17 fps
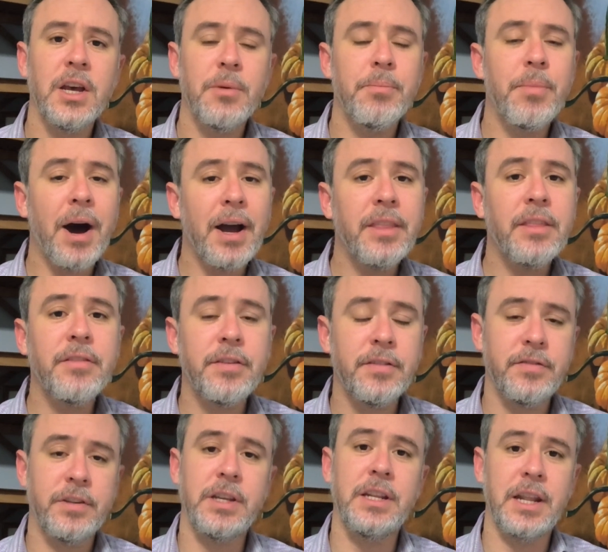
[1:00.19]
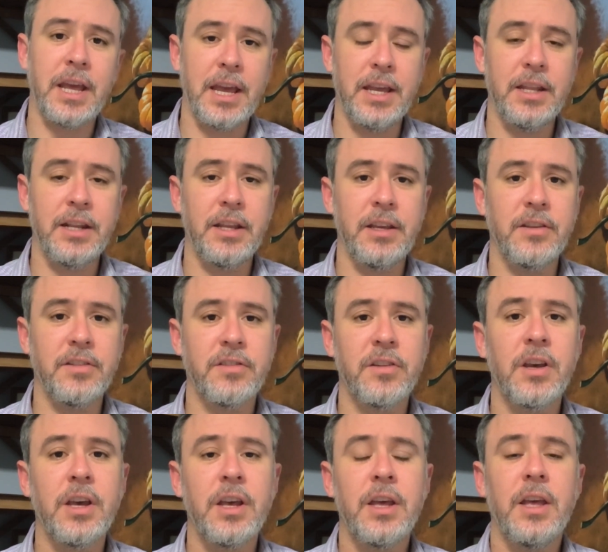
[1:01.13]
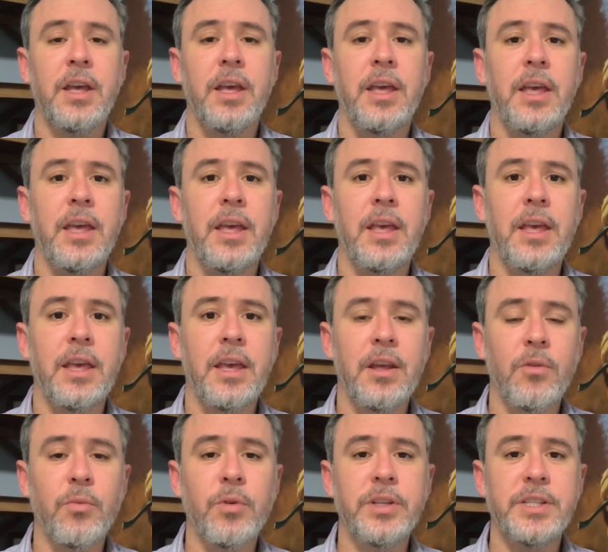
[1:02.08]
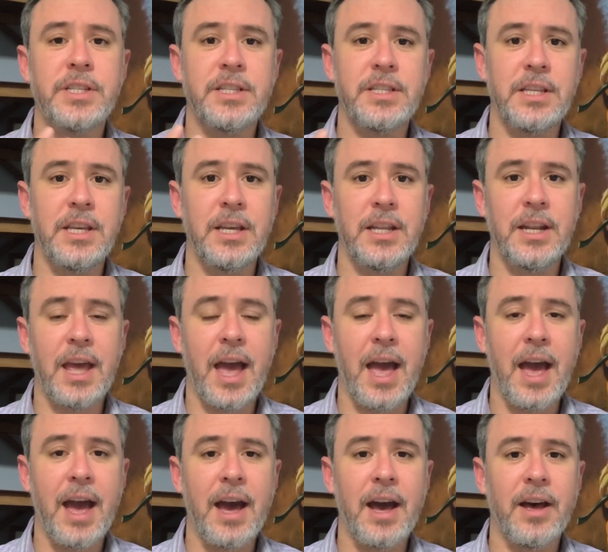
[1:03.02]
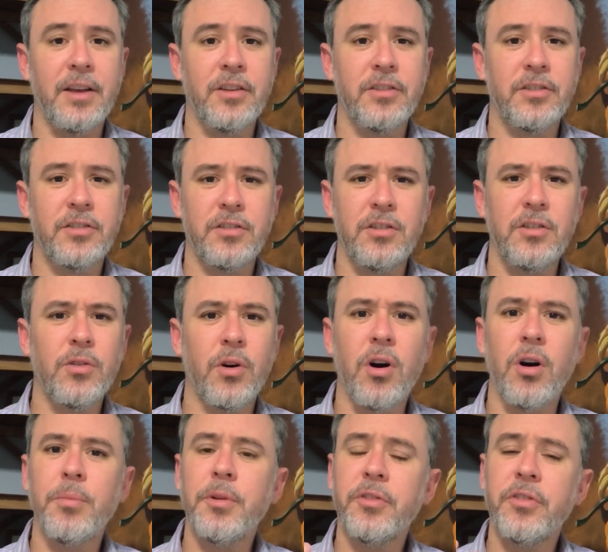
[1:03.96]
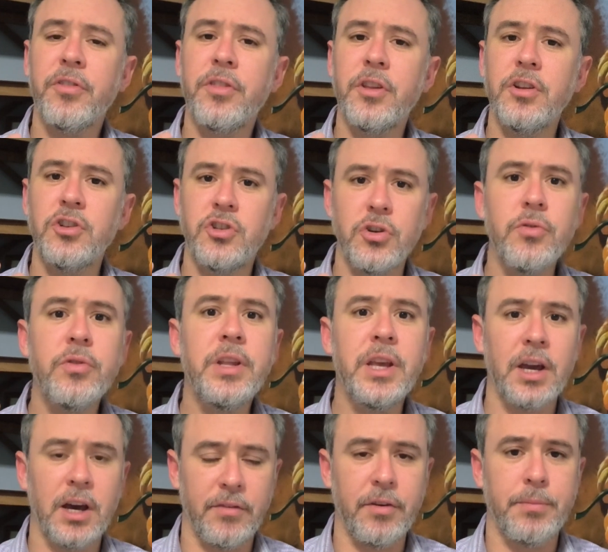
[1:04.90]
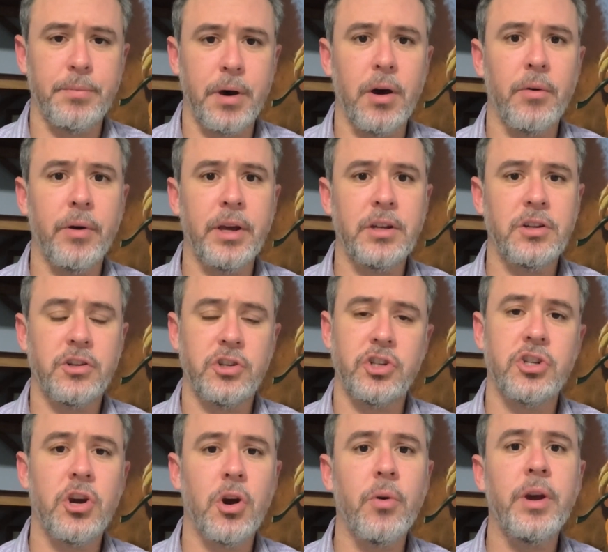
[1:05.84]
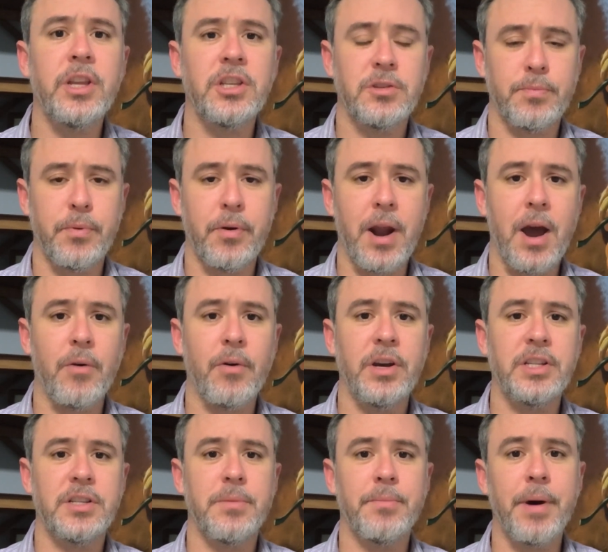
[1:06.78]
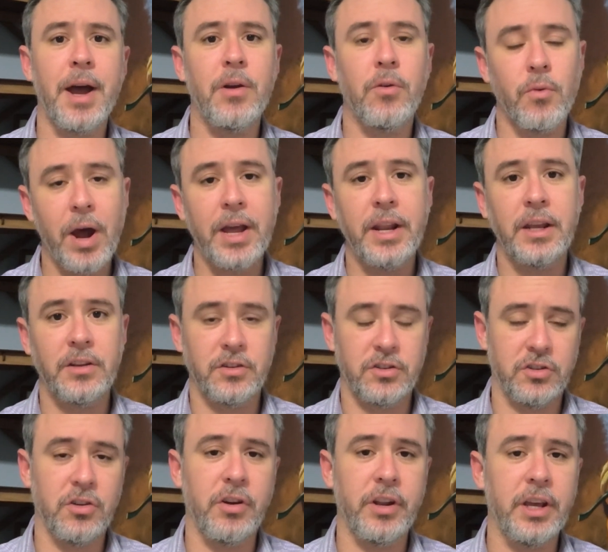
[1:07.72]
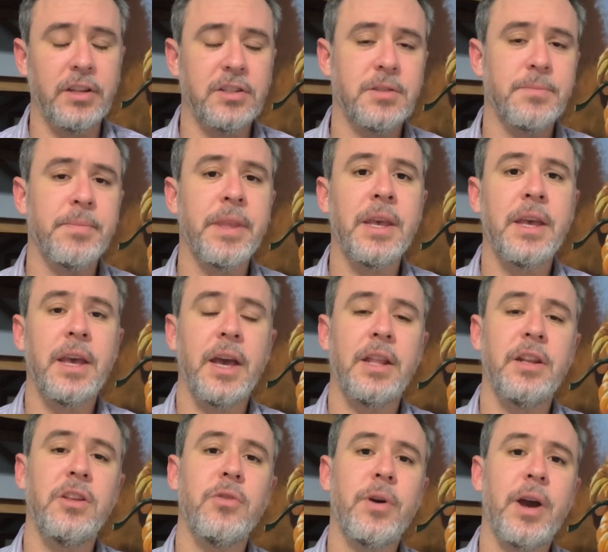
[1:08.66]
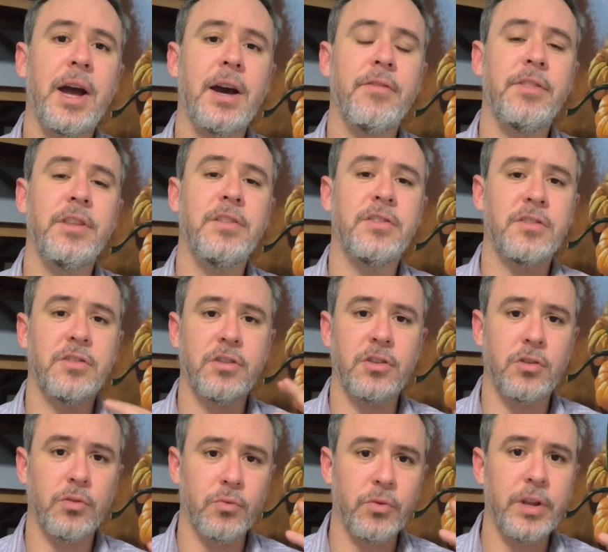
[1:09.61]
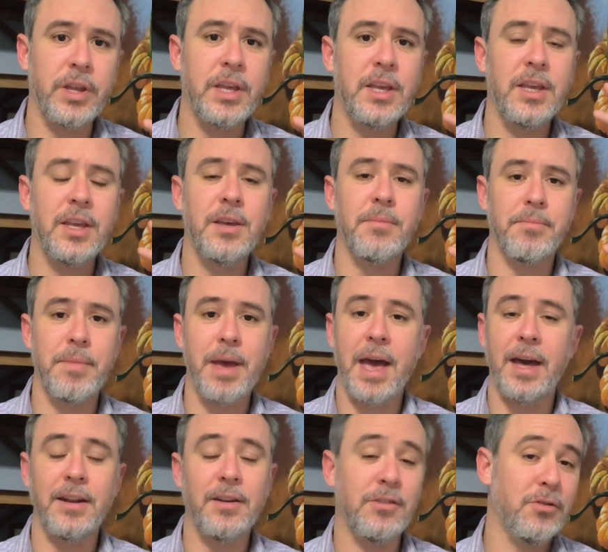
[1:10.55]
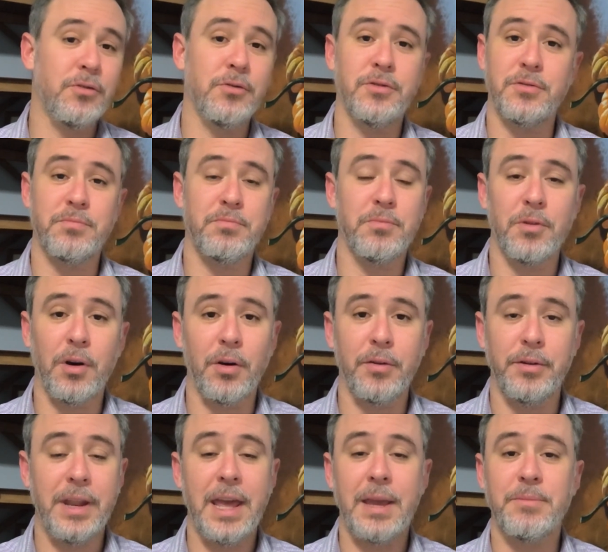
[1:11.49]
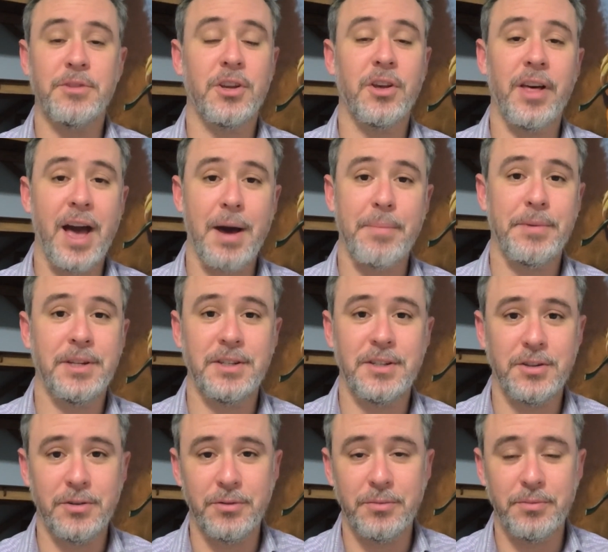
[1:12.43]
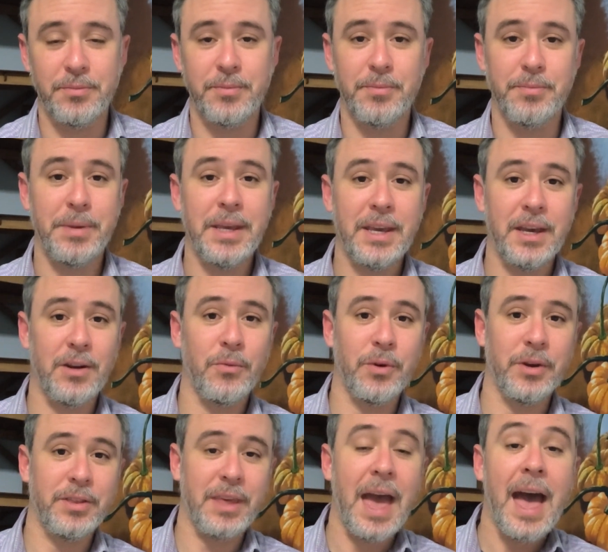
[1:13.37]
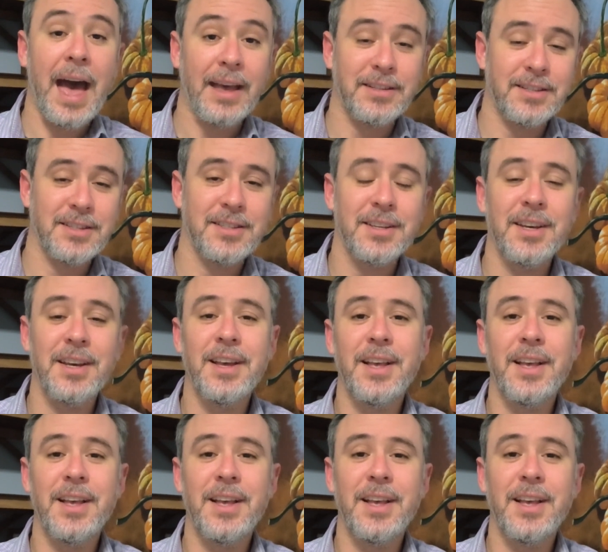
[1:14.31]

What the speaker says: By the 1580s, it was seen as, almost the duty of a poet to show his prowess by writing sonnets. And you have these three men whose names all happen to begin with S,